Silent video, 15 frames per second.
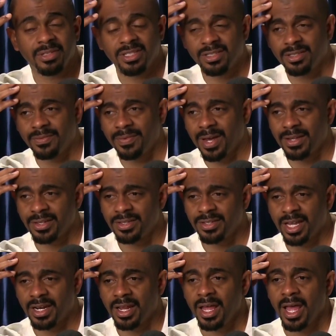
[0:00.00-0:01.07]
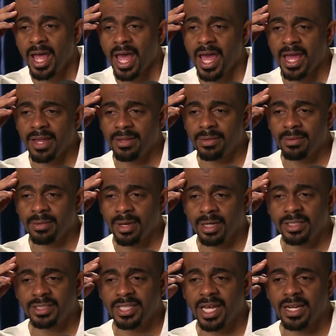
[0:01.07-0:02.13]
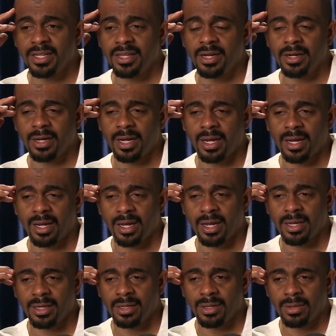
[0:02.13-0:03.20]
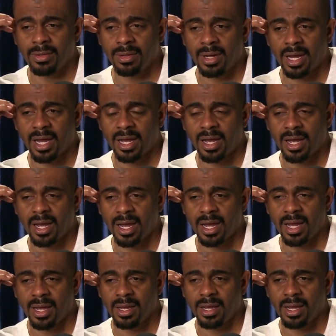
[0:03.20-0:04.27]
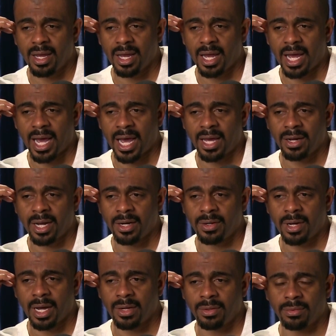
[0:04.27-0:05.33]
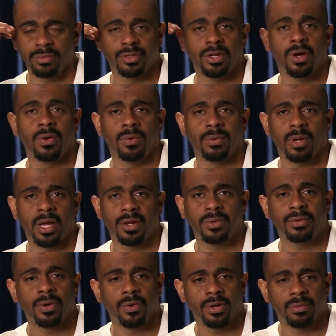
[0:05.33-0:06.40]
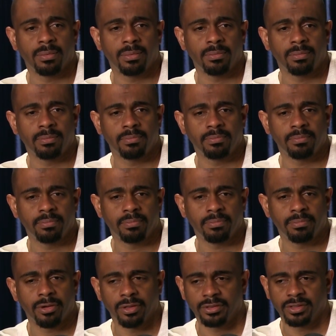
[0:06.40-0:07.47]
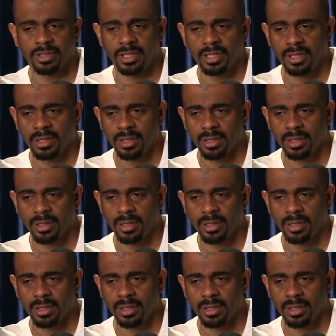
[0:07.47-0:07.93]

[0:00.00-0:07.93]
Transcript: I mean, just defies understanding. And understand that there, you know, I don't know him personally.